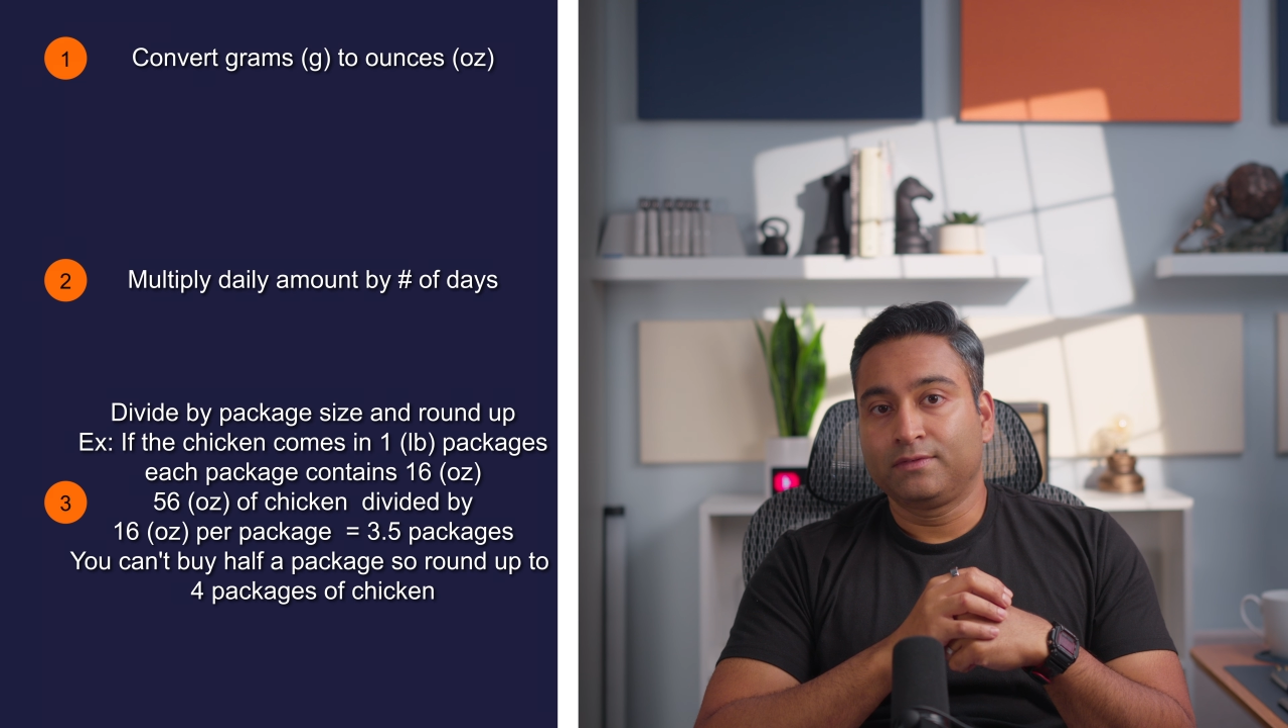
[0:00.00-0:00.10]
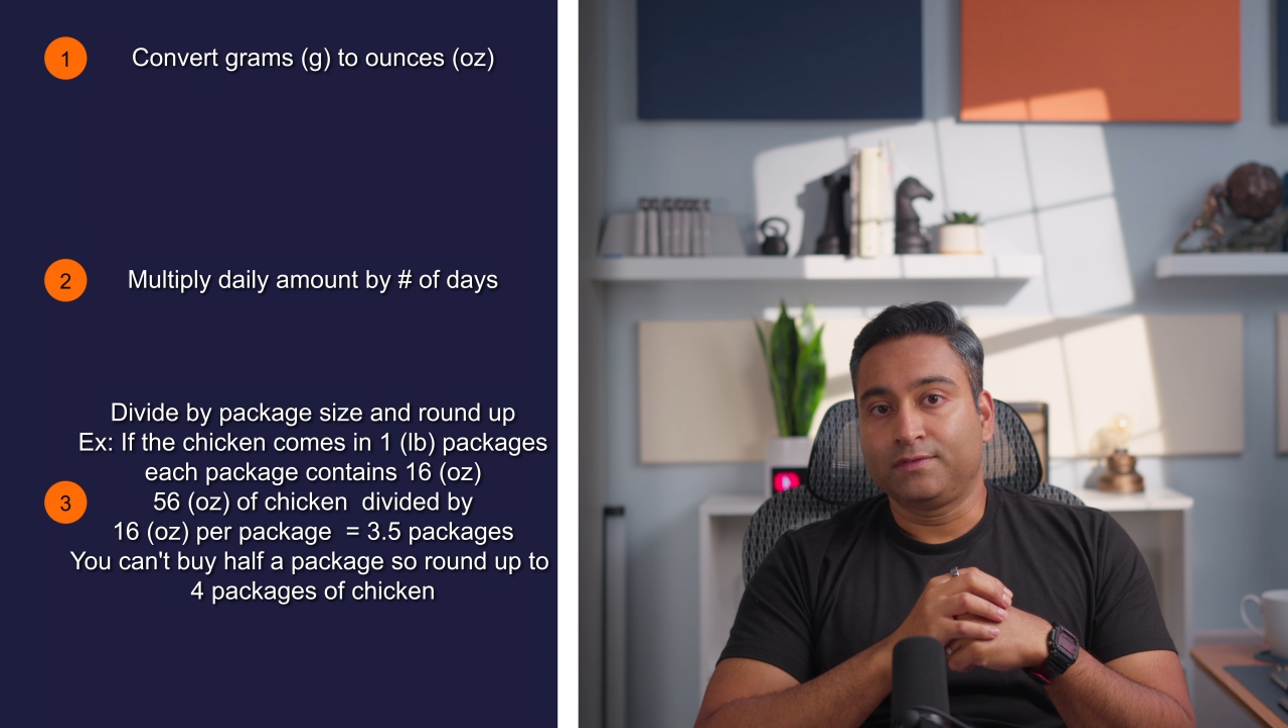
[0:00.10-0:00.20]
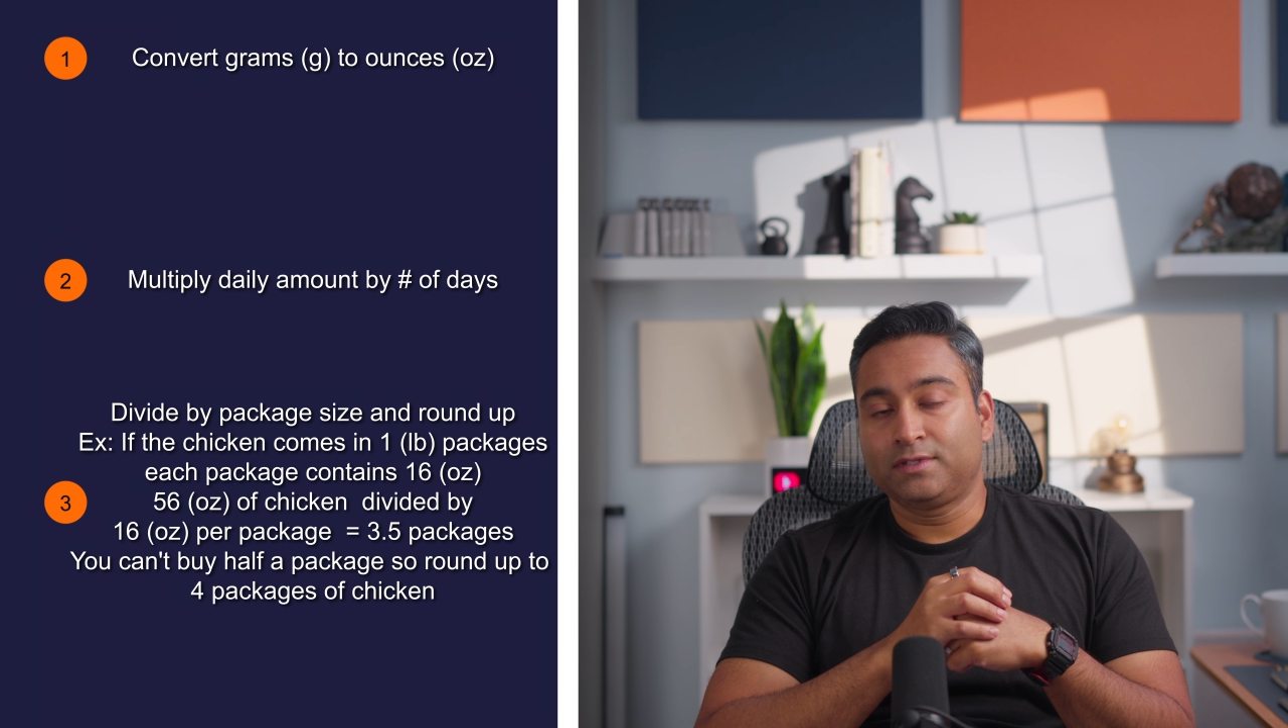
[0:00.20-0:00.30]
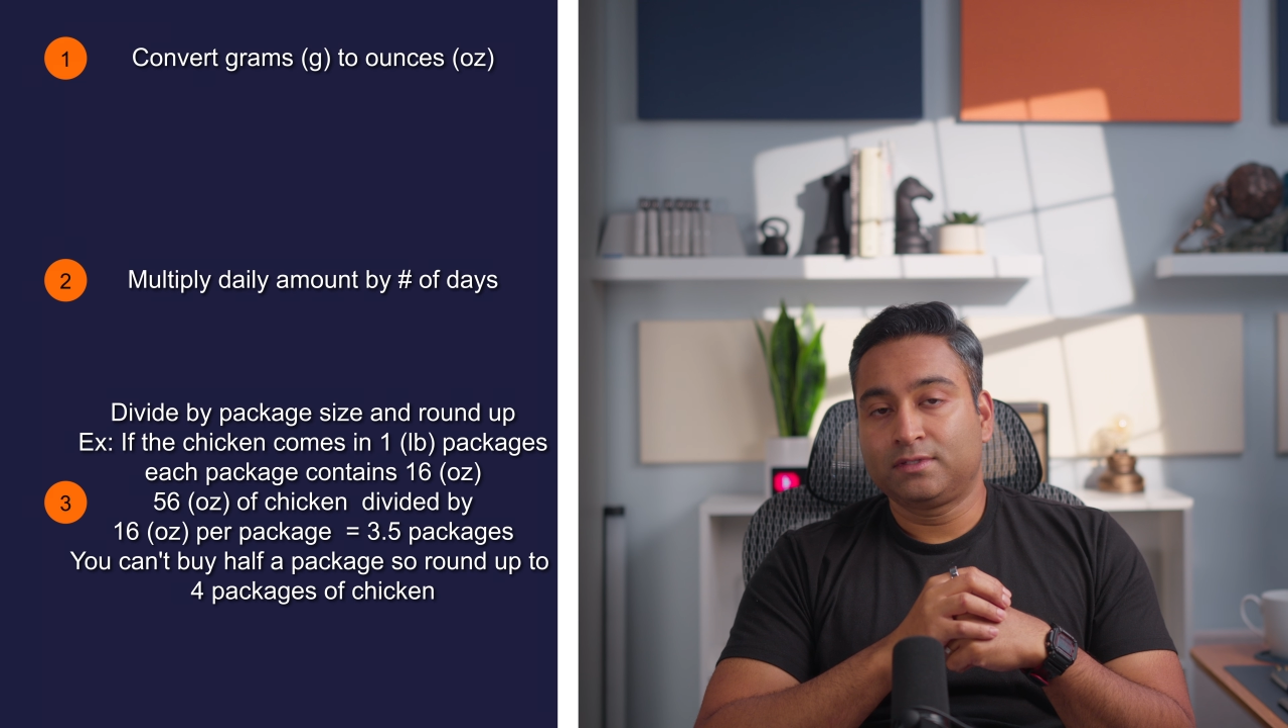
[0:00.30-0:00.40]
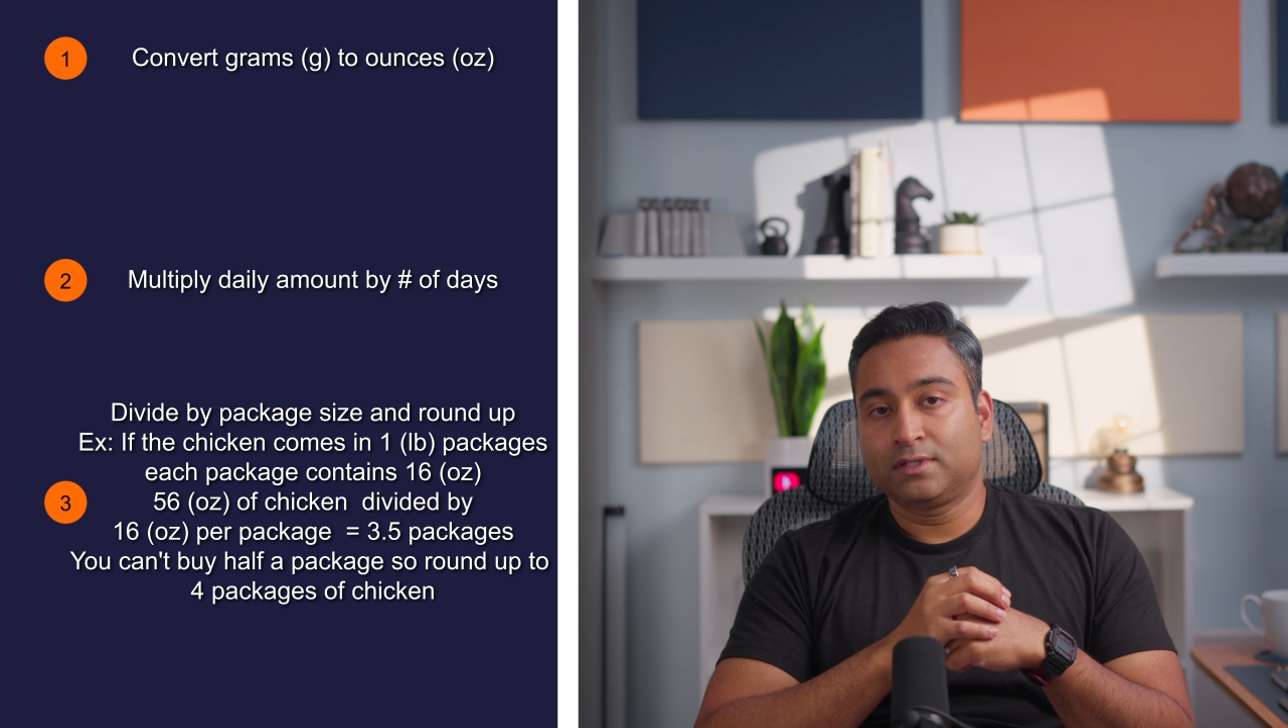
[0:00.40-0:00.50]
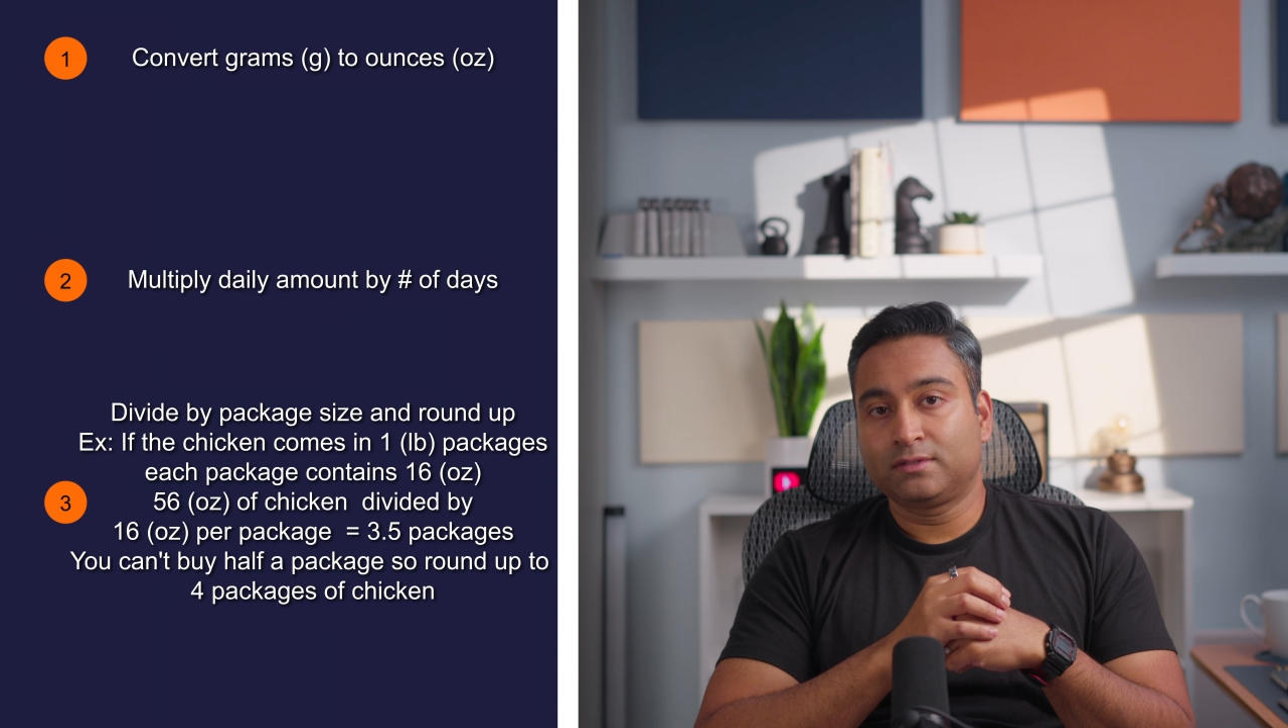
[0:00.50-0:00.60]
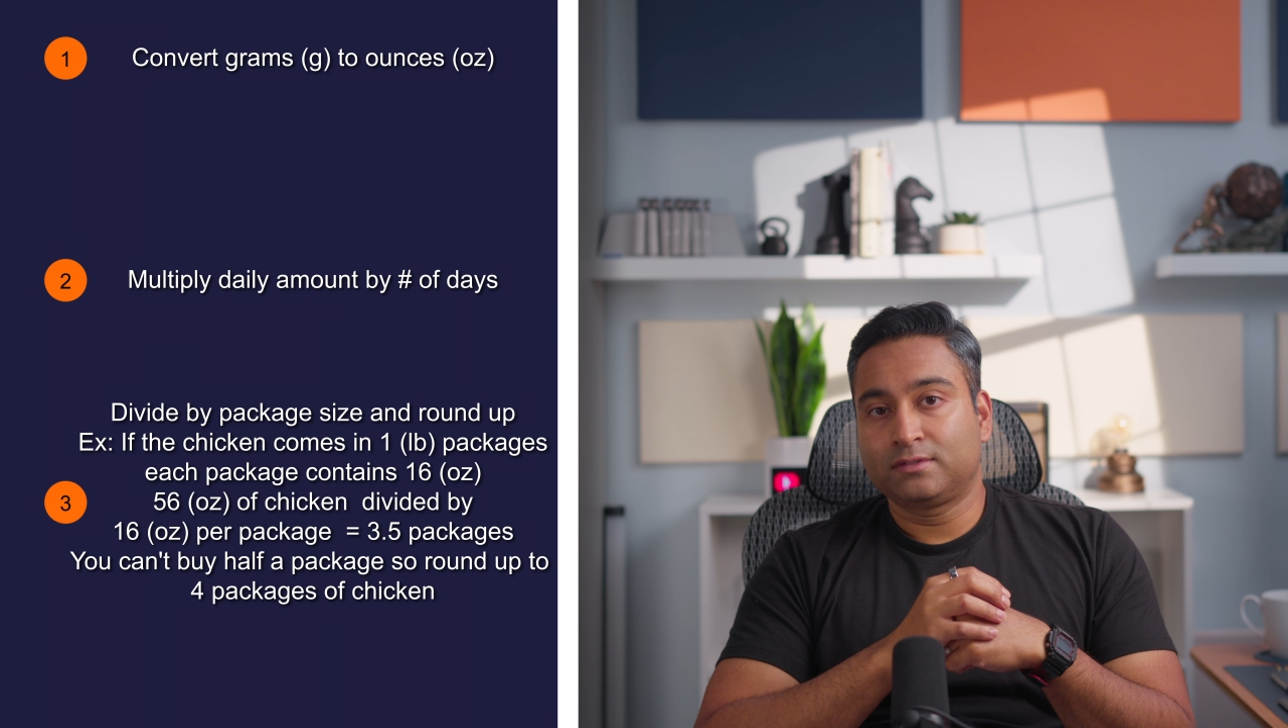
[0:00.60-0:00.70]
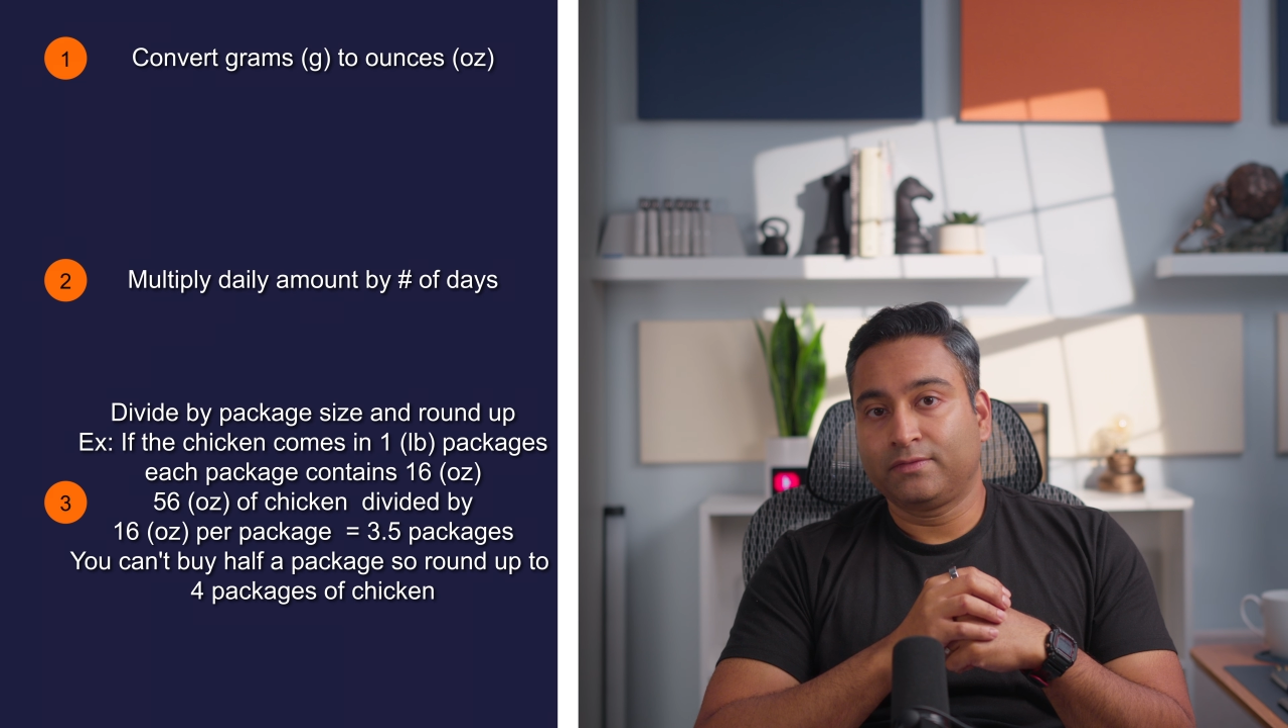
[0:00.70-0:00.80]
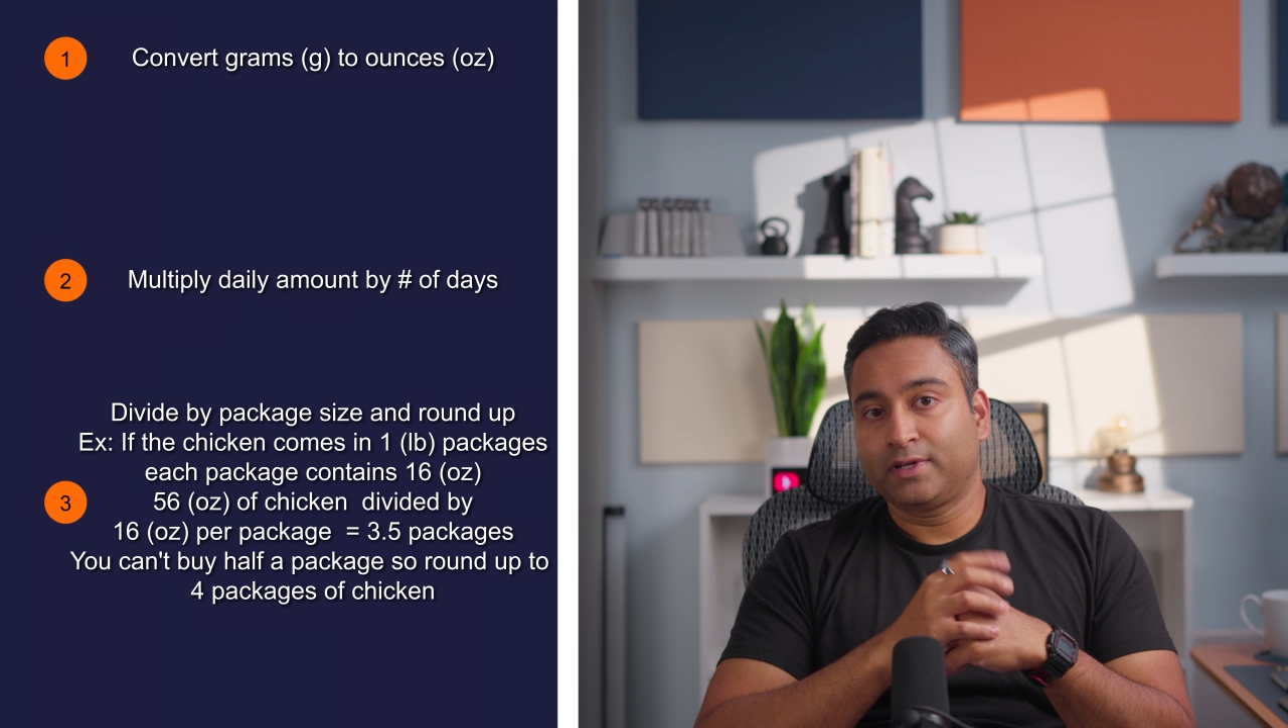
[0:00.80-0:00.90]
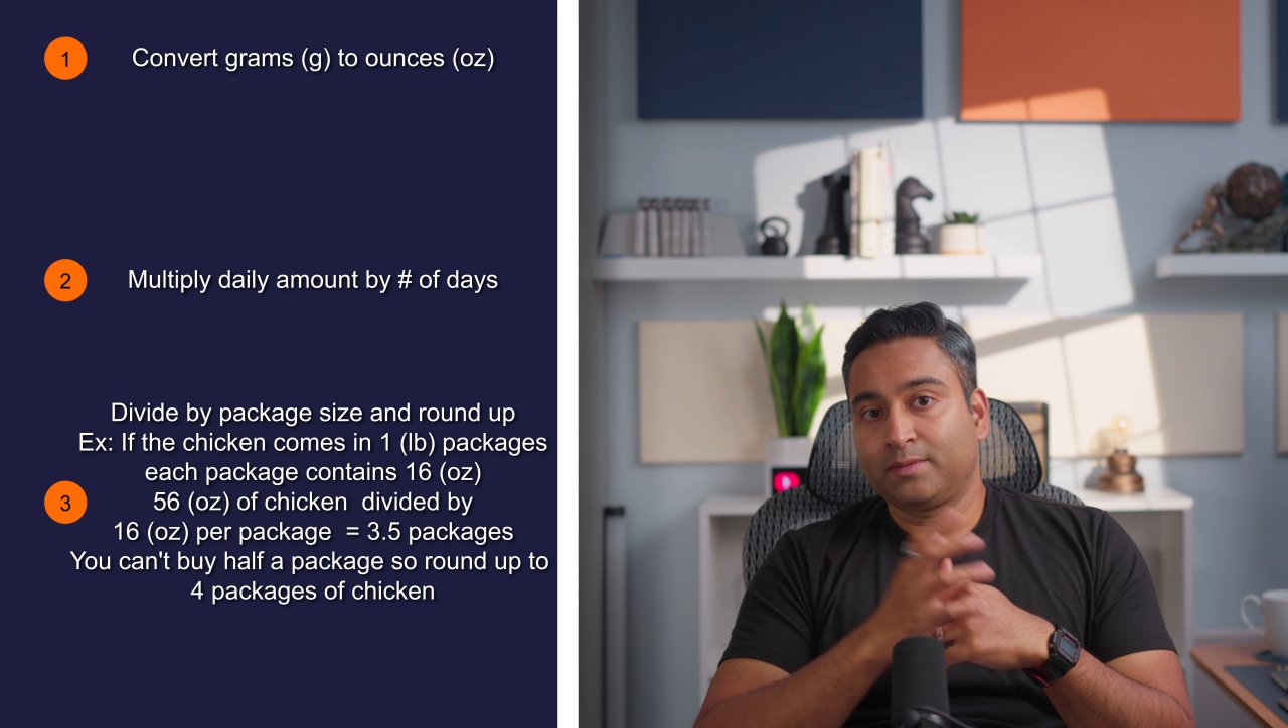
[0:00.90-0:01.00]

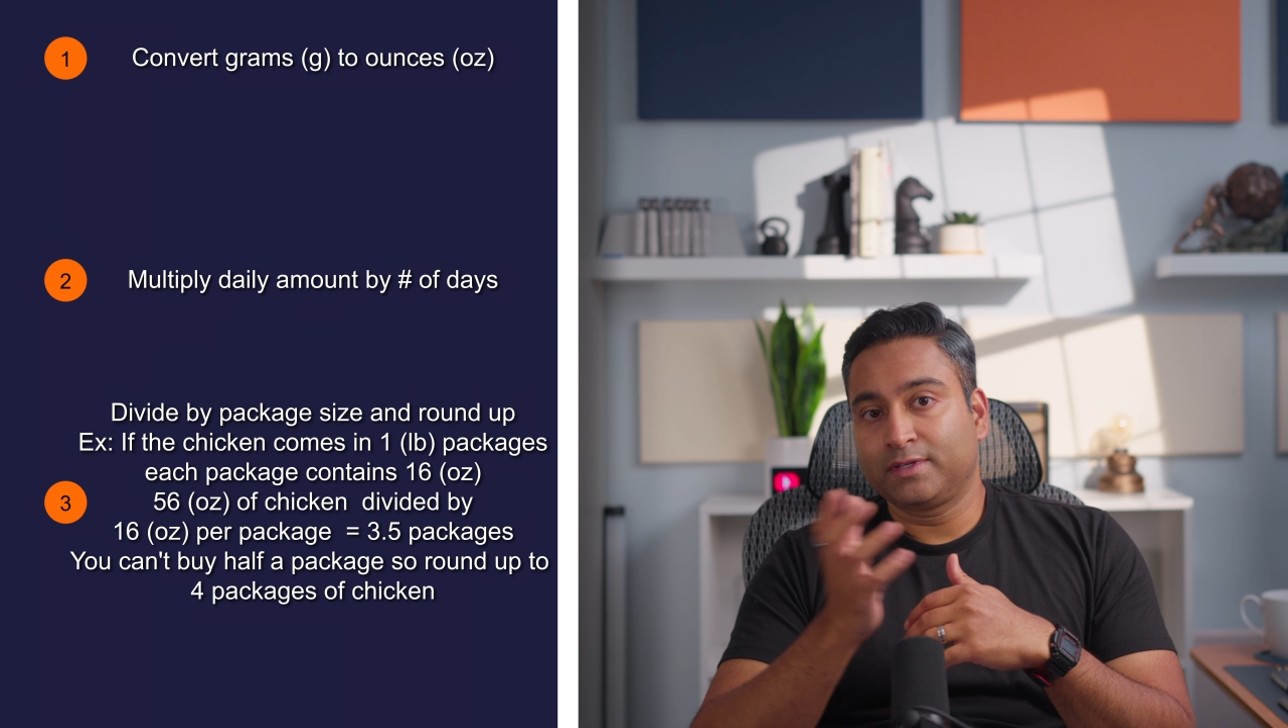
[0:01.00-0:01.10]
56 divided